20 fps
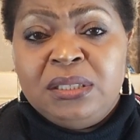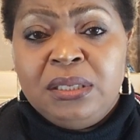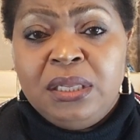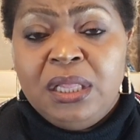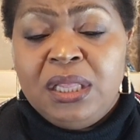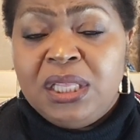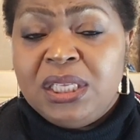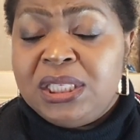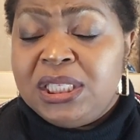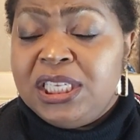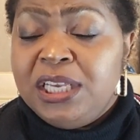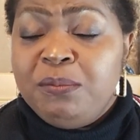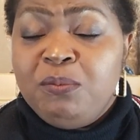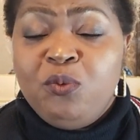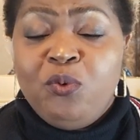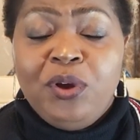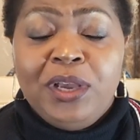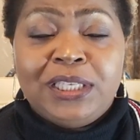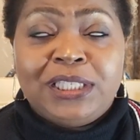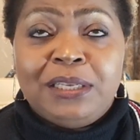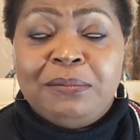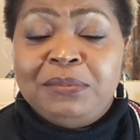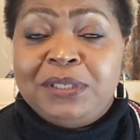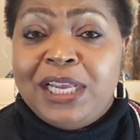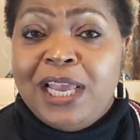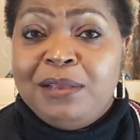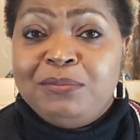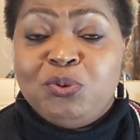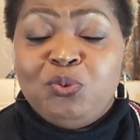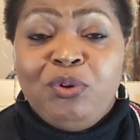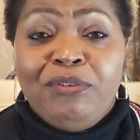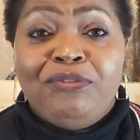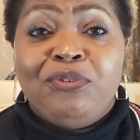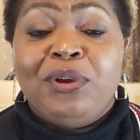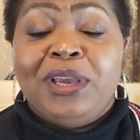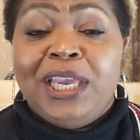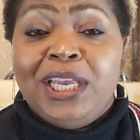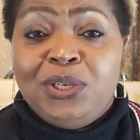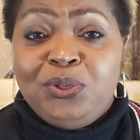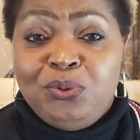The same way sometimes we
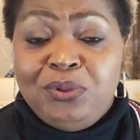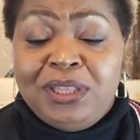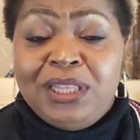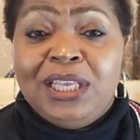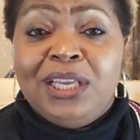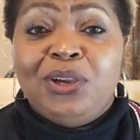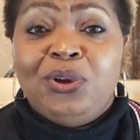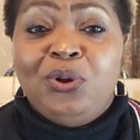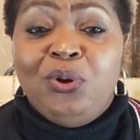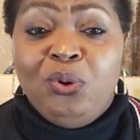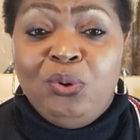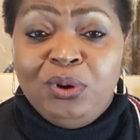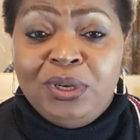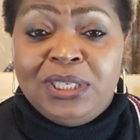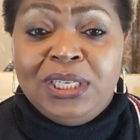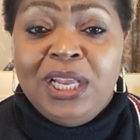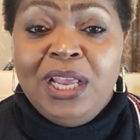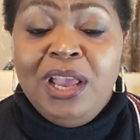forget to thank God